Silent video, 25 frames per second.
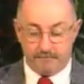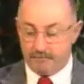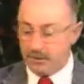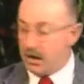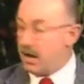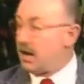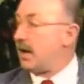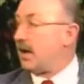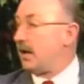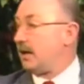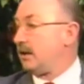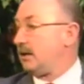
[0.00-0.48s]

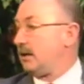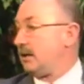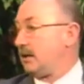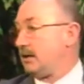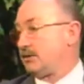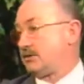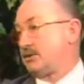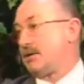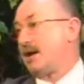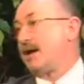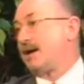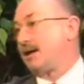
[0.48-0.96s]
But
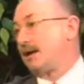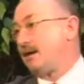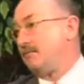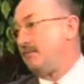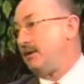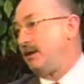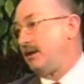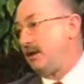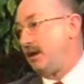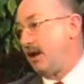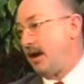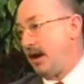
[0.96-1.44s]
it's not
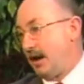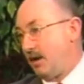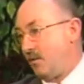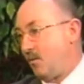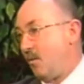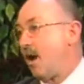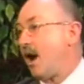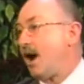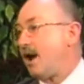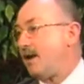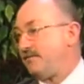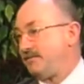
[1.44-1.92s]
going to be
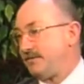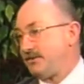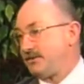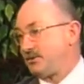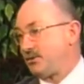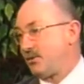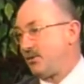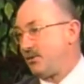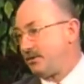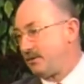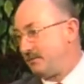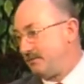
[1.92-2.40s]
a wife,
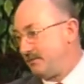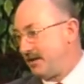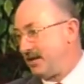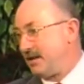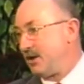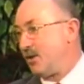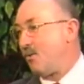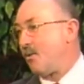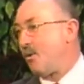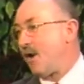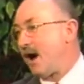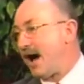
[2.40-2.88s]
it's going to
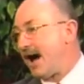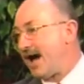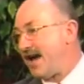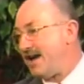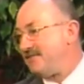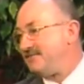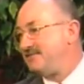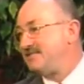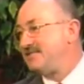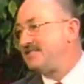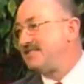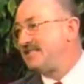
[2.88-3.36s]
be
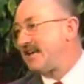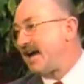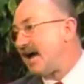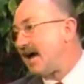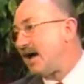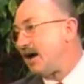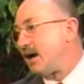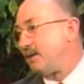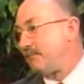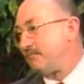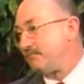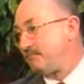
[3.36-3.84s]
wives,
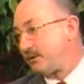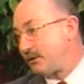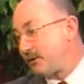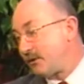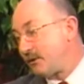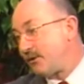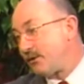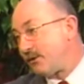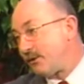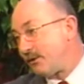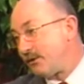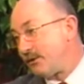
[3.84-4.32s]

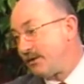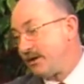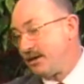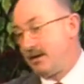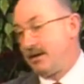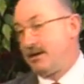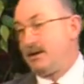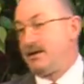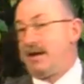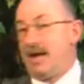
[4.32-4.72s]
plural.